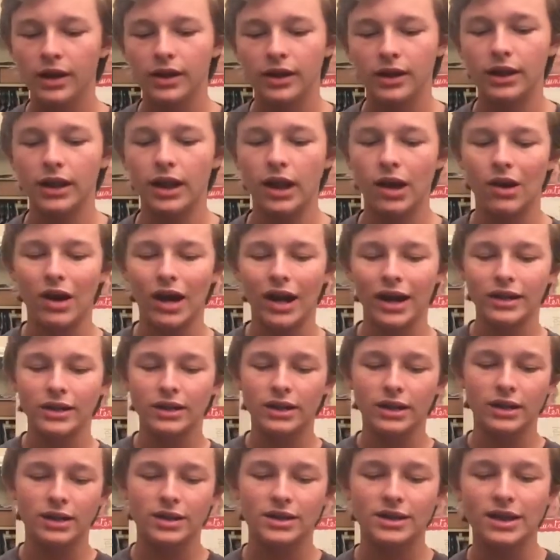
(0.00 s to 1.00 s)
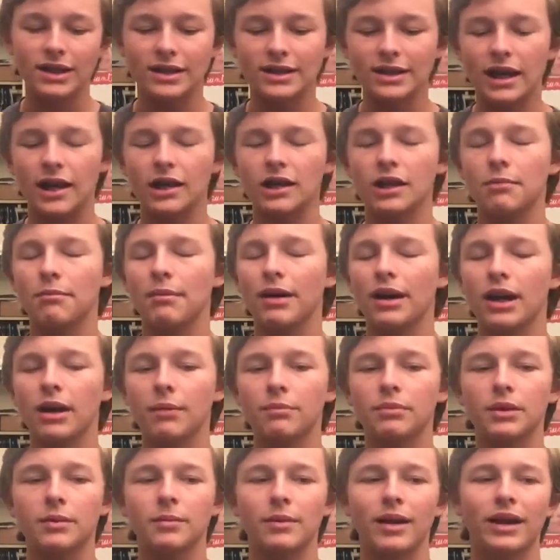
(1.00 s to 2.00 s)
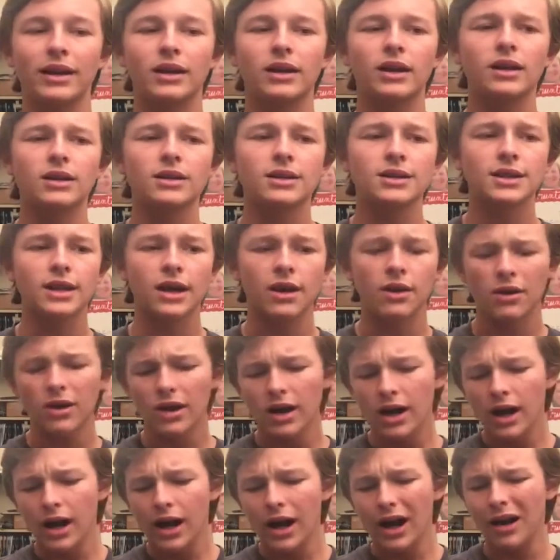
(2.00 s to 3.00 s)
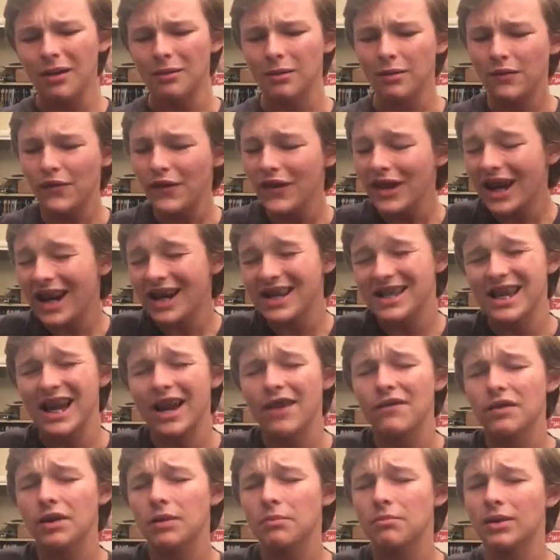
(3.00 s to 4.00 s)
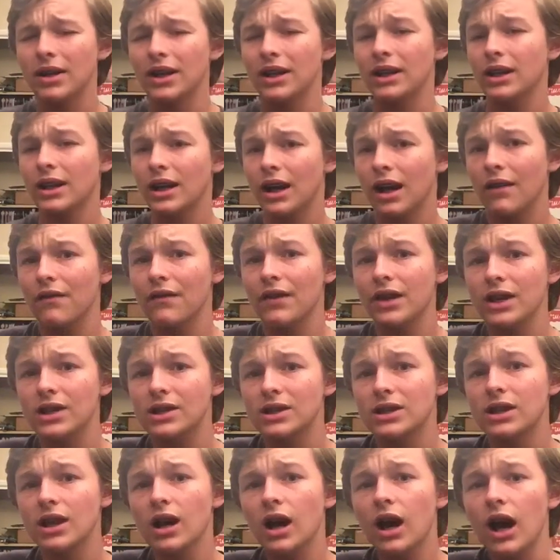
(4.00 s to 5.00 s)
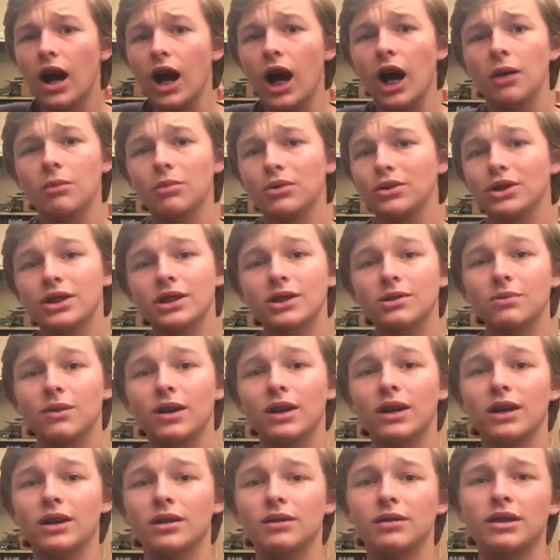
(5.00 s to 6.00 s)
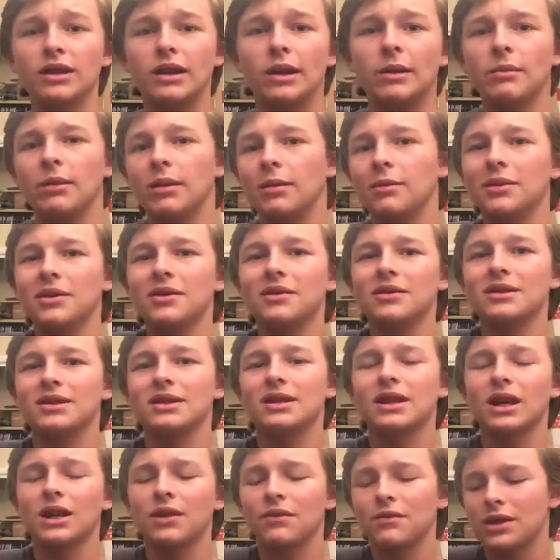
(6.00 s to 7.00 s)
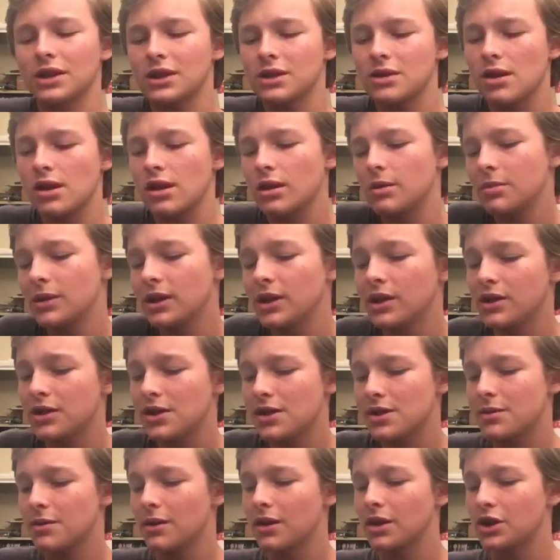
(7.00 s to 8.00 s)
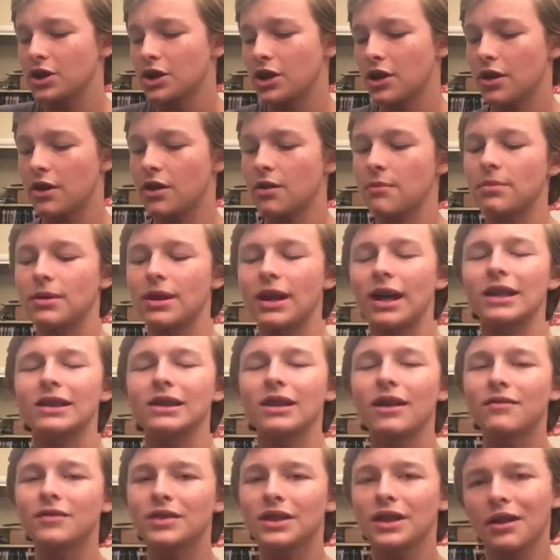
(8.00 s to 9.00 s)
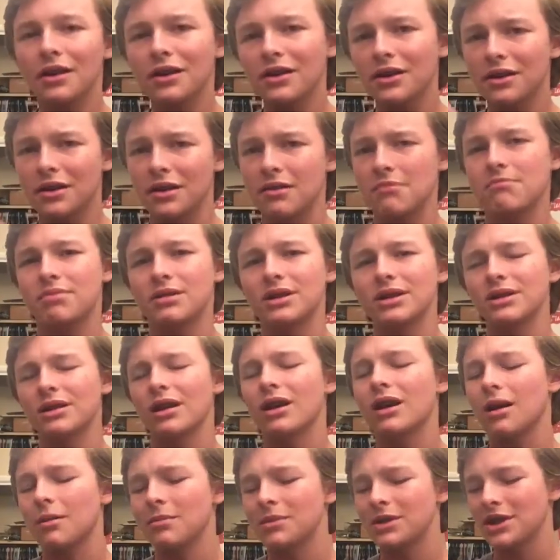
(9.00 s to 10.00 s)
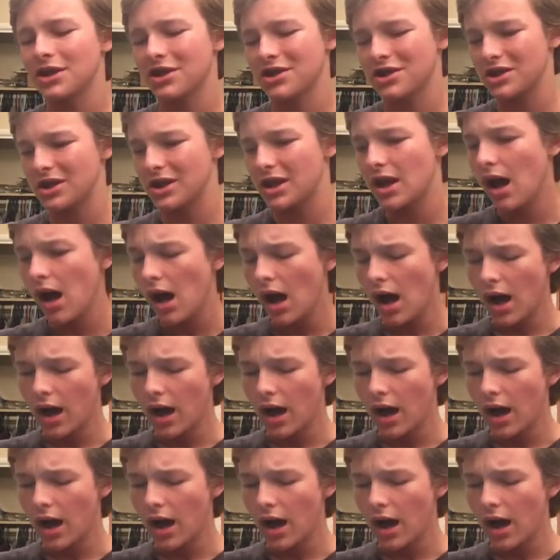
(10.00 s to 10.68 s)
you know, had to sit down and make up your mind on. So, if you guys have an opinion on this, or just want to, you know, maybe it's not even a strong opinion, you just want to share your input, I'd love to hear your input in the comment section,